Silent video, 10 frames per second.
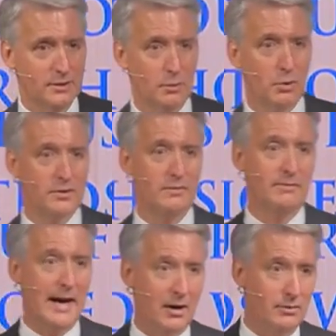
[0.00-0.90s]
No more than
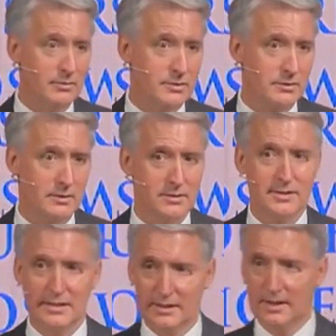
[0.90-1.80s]
vowels or
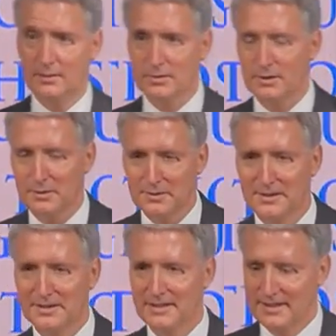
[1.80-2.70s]
synonyms or,
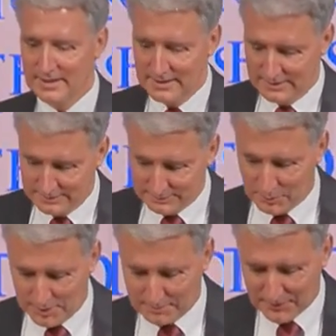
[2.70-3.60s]

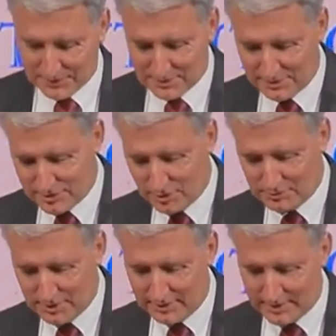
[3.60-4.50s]
Oh, well, a little
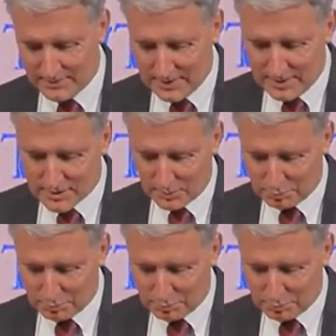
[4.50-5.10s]
joke there, right? So